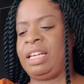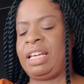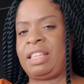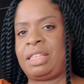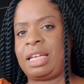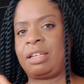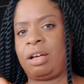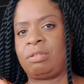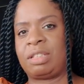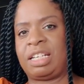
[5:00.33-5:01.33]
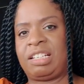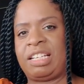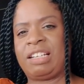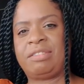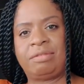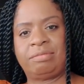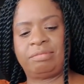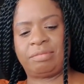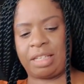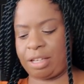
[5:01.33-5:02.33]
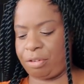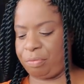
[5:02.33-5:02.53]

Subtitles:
Then hold it and then there you go.